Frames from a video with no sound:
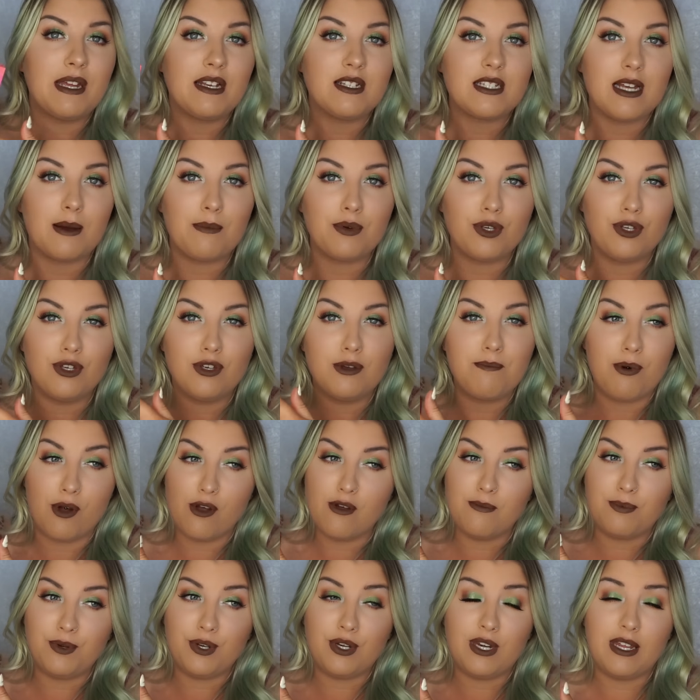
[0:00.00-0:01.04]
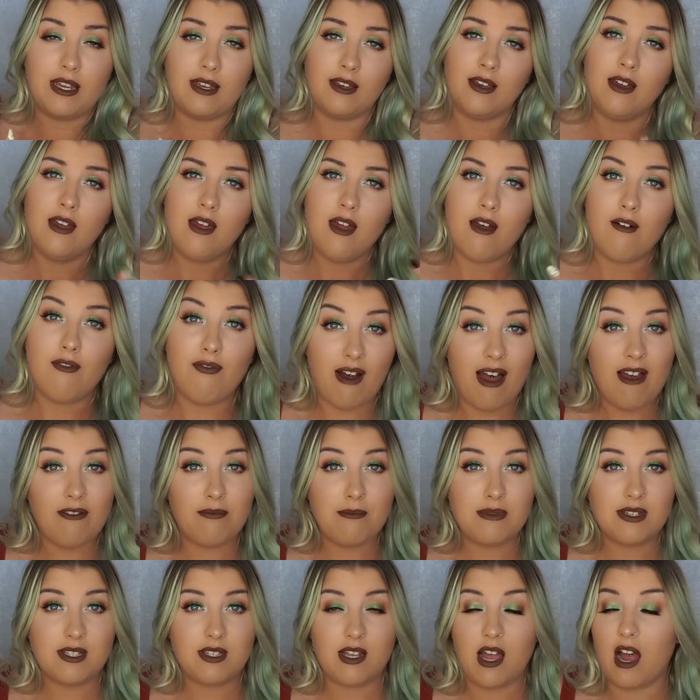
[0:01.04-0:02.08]
Big W, Boe Beauty, 5
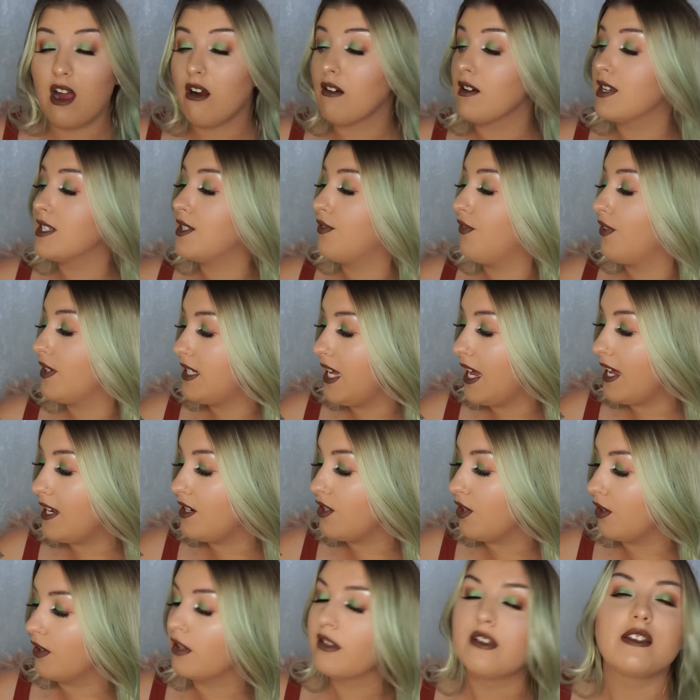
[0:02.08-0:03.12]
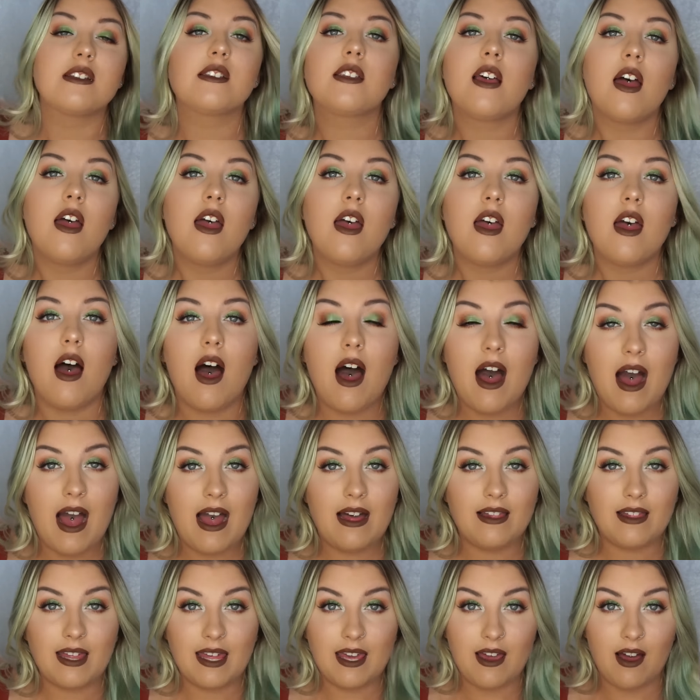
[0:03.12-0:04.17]
mascaras for $10.
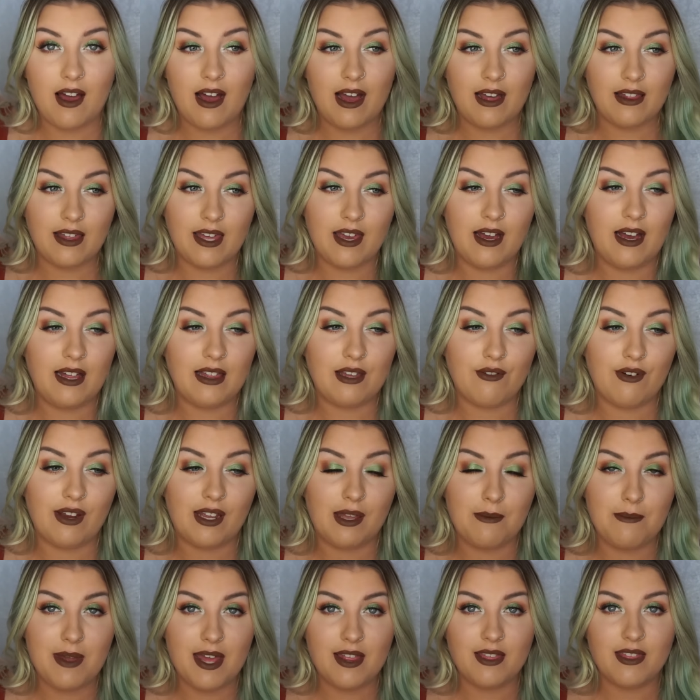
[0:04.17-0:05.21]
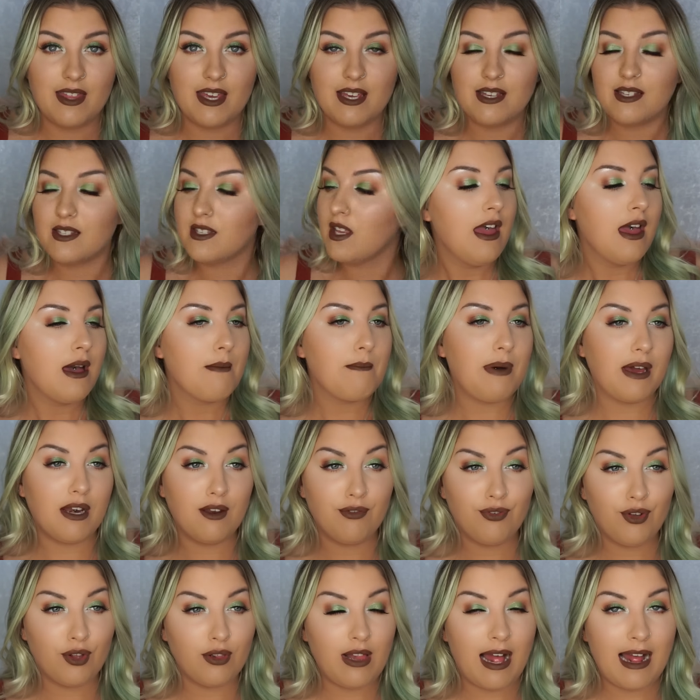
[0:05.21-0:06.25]
Highly, highly, highly recommend this. But
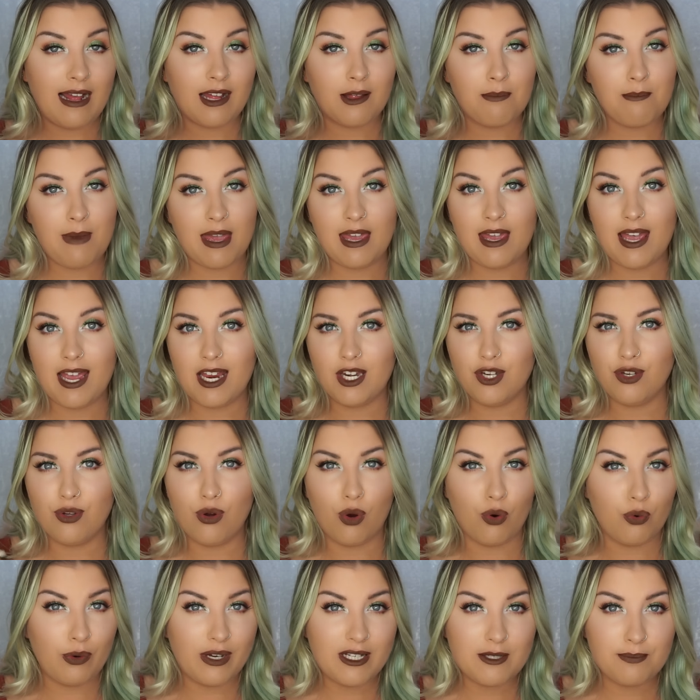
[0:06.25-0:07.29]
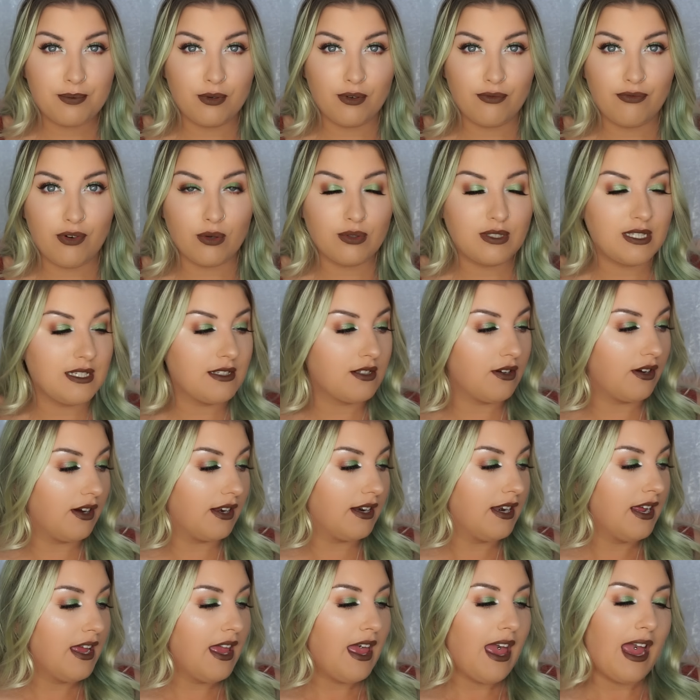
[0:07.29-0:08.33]
if you're like me and you always put falsies
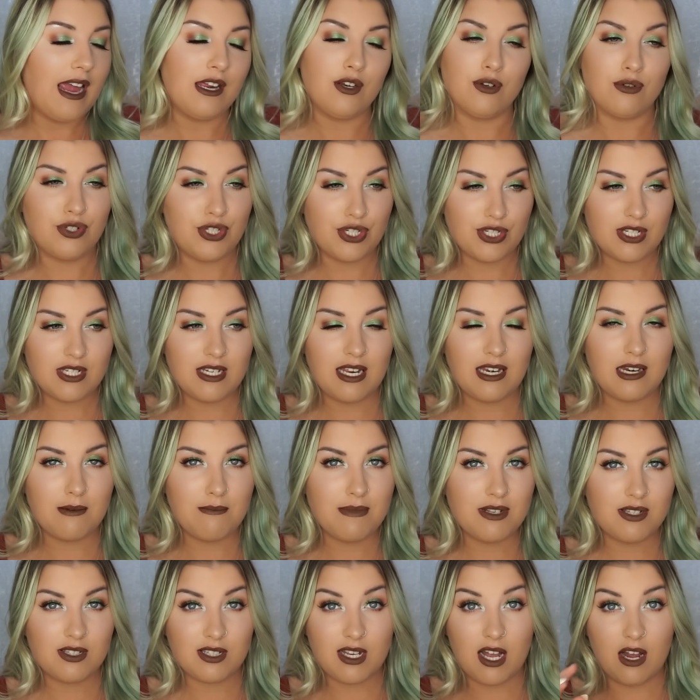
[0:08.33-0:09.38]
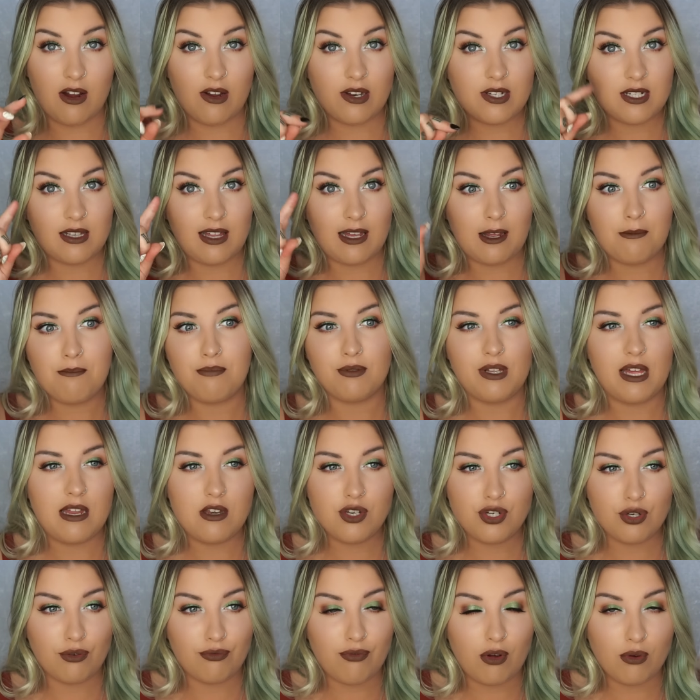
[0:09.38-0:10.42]
on and you'll just need a mascara to like
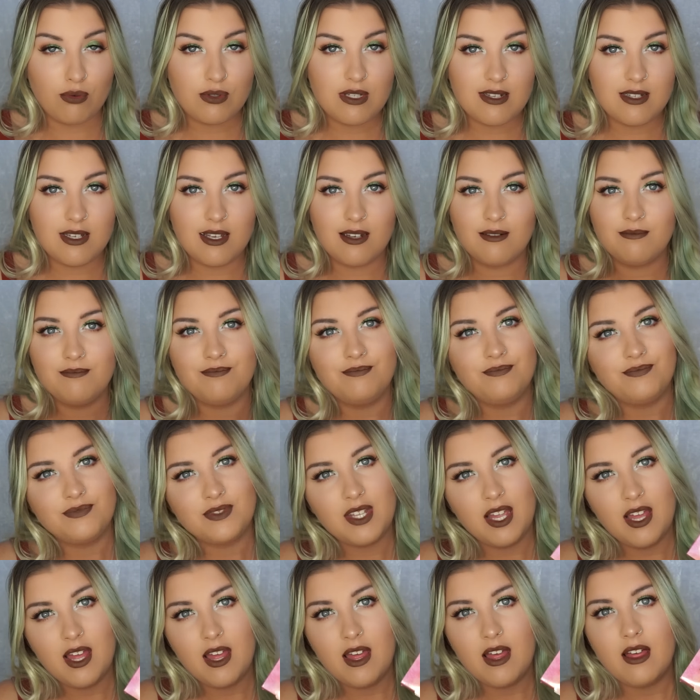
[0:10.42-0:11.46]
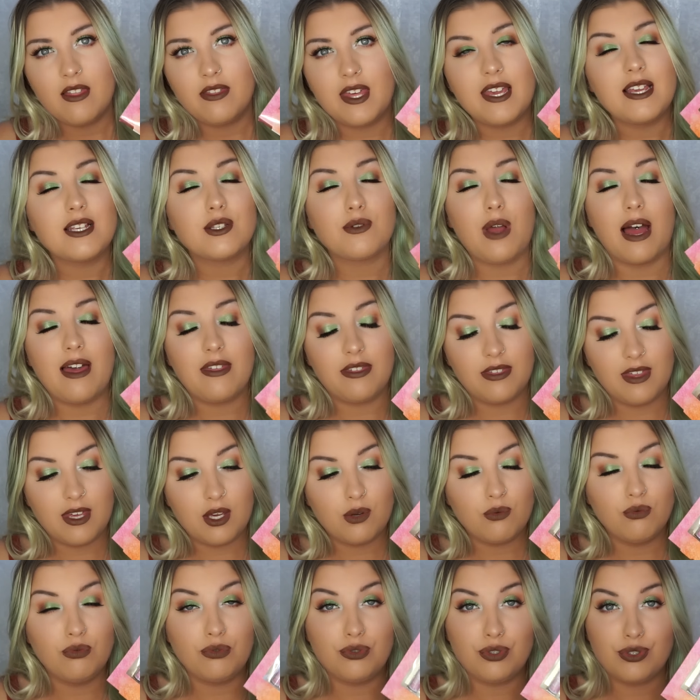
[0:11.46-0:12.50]
blend your falsies in, these I
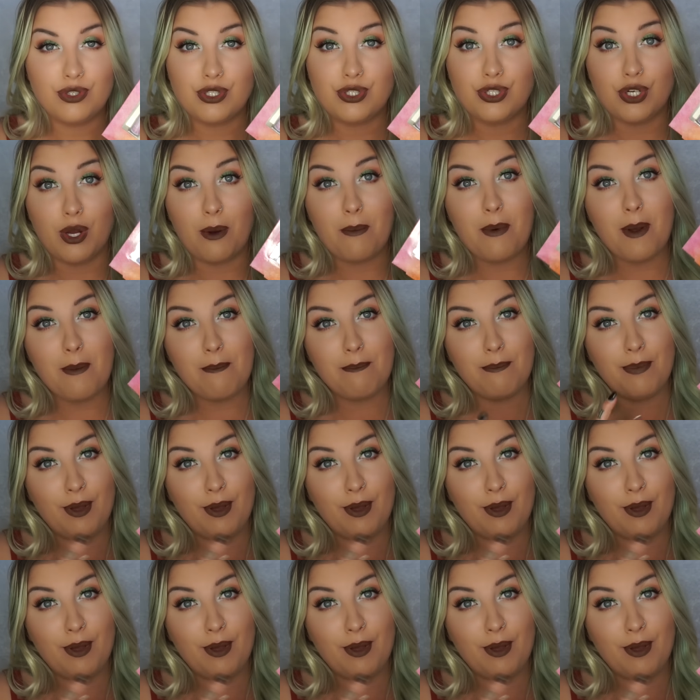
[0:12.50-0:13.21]
think will do the job